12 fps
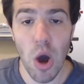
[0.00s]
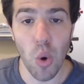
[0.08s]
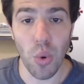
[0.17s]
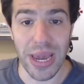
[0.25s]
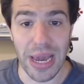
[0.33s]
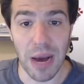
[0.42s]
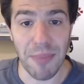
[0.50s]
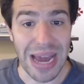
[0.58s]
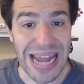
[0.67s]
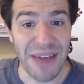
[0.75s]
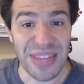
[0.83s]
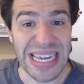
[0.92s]
We might
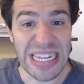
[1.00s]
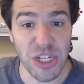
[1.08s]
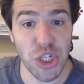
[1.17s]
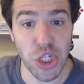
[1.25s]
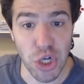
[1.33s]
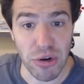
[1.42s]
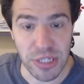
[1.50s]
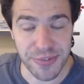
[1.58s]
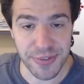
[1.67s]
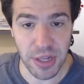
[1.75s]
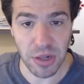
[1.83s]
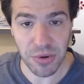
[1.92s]
have to get insurance
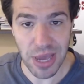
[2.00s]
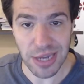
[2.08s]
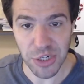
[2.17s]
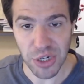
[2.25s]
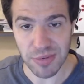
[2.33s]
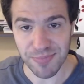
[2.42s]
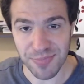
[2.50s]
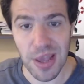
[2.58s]
for the location.